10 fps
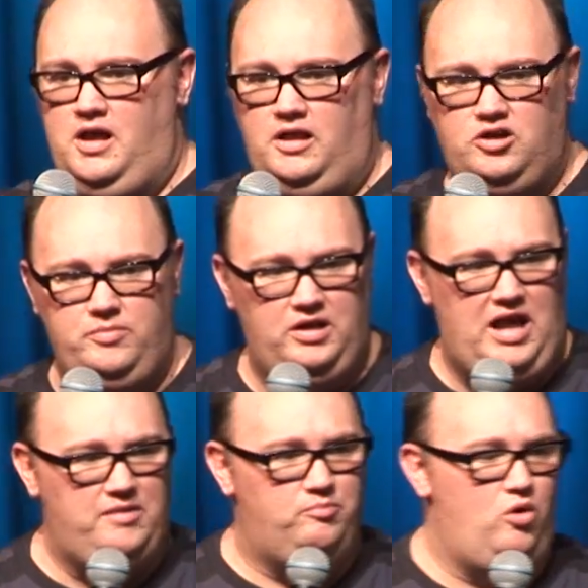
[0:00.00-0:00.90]
a little bit
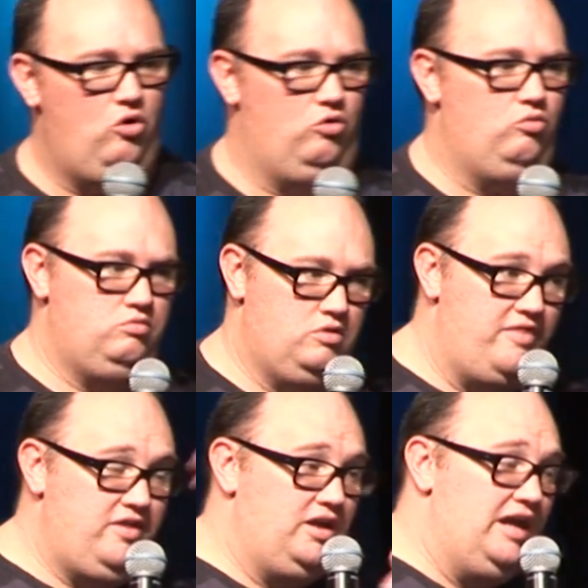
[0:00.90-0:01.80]
like Paul. I
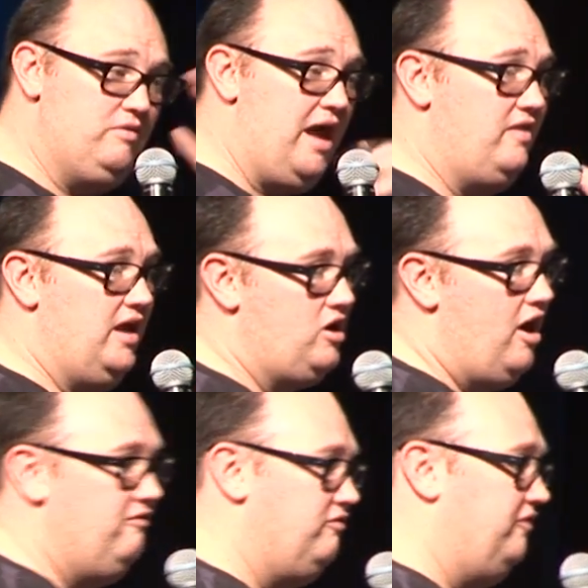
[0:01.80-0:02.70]
think he had that
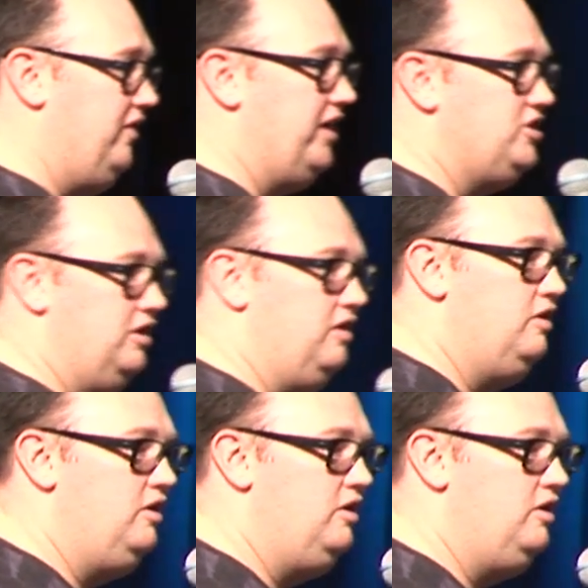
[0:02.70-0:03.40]
kind of reflection